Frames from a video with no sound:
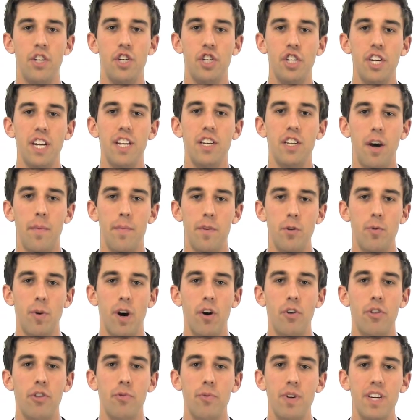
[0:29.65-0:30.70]
The
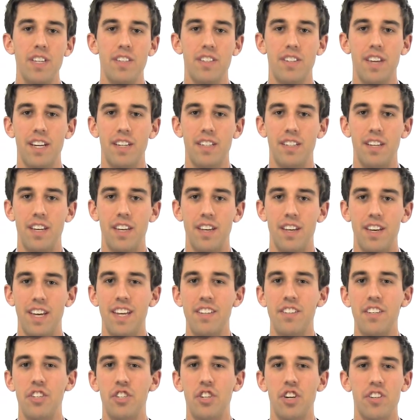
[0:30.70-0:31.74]
GWL 360
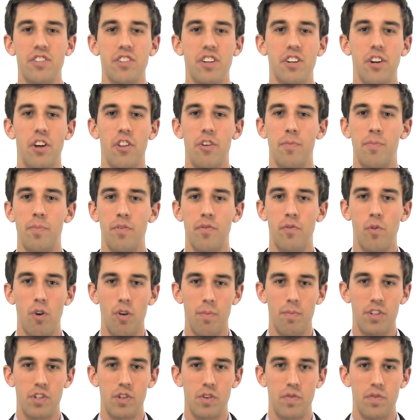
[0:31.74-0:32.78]
isn't just another
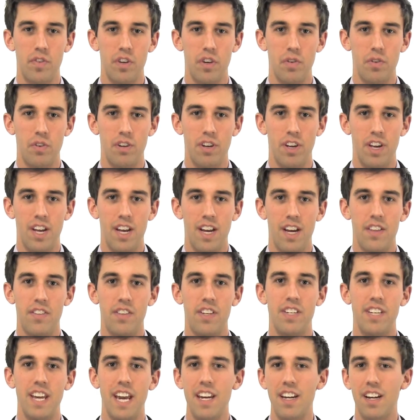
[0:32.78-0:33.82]
performance review,
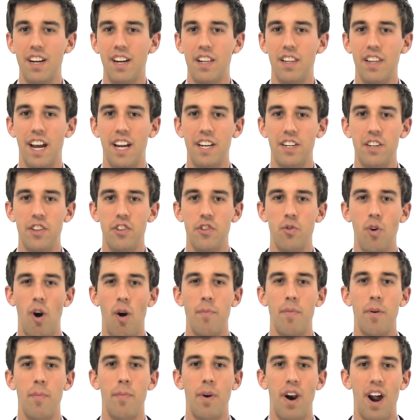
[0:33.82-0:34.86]
the data collected through our
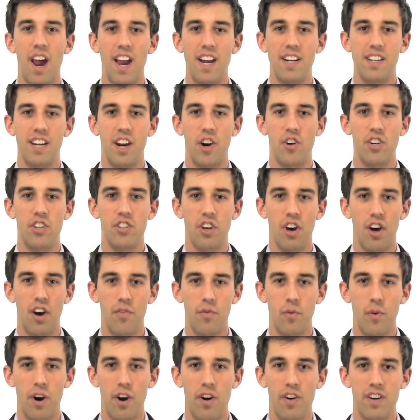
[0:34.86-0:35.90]
proprietary
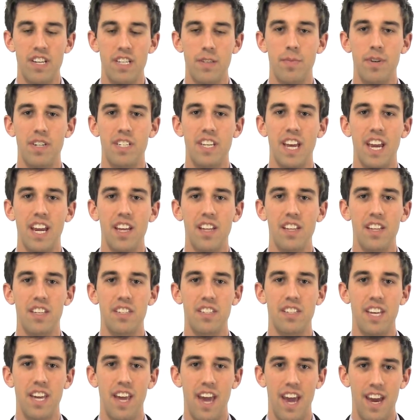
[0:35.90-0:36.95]
software is
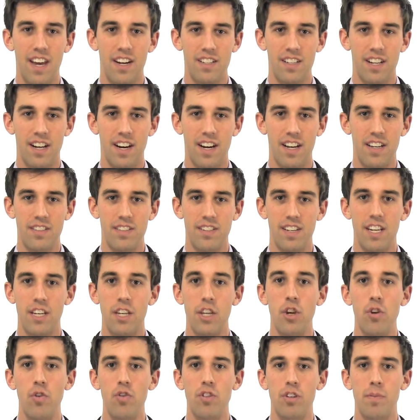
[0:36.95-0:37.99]
meticulously analyzed
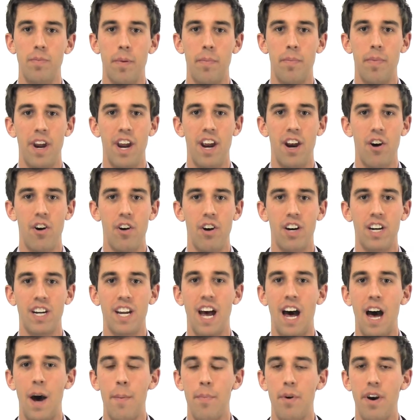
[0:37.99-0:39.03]
and used to prepare a
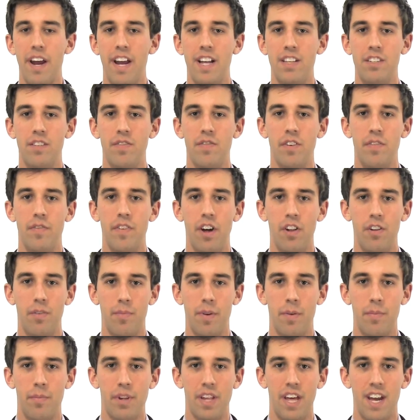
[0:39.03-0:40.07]
comprehensive
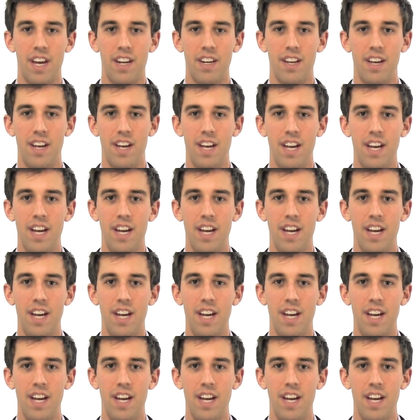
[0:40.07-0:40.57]
development plan.